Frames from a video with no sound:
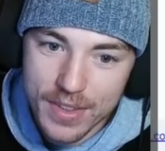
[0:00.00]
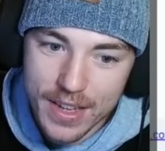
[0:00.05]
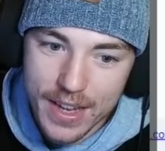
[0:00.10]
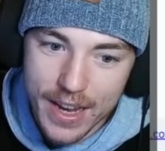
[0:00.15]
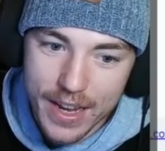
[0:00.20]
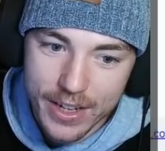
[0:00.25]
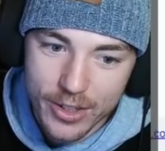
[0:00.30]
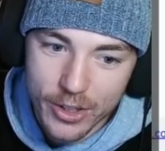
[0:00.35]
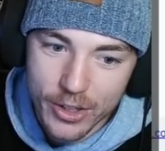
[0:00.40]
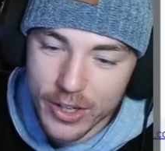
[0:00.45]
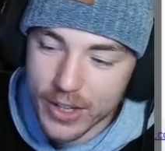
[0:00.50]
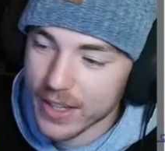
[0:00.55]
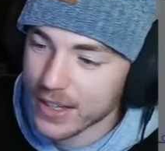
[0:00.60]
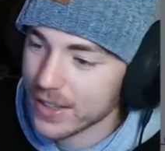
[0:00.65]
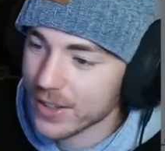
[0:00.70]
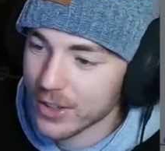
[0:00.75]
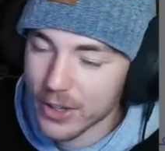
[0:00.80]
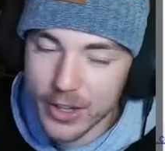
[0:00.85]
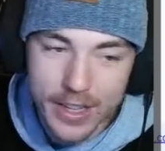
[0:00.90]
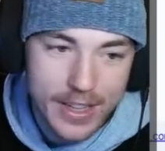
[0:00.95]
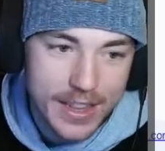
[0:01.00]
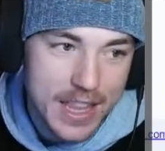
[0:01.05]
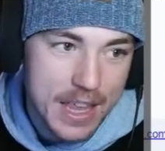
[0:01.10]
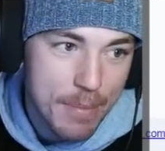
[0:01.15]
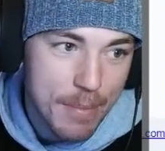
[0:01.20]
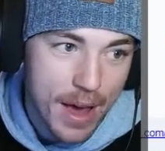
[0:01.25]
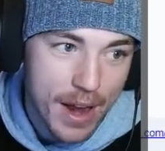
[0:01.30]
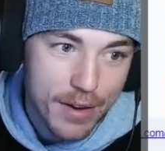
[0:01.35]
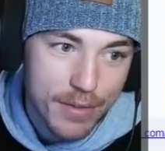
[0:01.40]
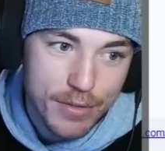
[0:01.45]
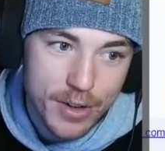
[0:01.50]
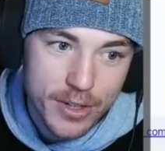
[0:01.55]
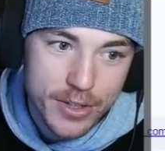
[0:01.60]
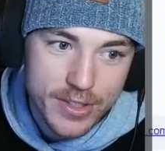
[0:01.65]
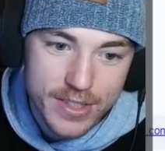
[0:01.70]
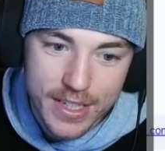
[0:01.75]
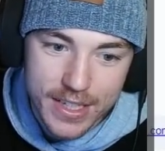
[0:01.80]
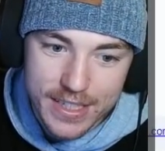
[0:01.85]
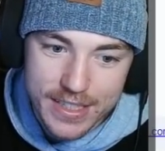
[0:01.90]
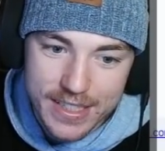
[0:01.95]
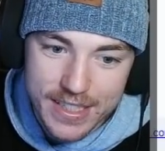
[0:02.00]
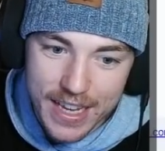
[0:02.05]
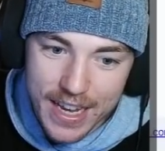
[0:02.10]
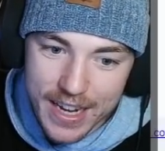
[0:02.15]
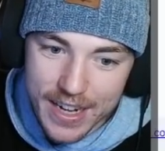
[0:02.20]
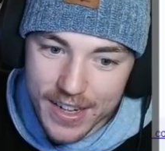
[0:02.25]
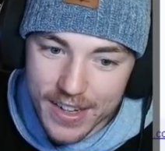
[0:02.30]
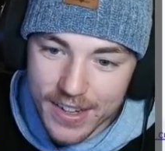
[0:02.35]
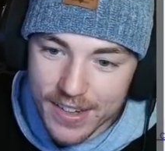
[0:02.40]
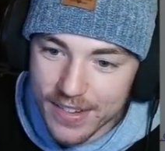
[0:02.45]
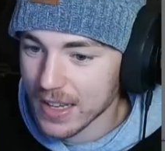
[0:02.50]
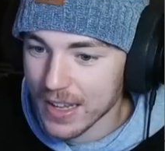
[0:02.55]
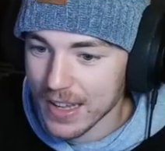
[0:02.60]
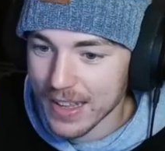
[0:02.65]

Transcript: and look at the amount of votes that it's getting.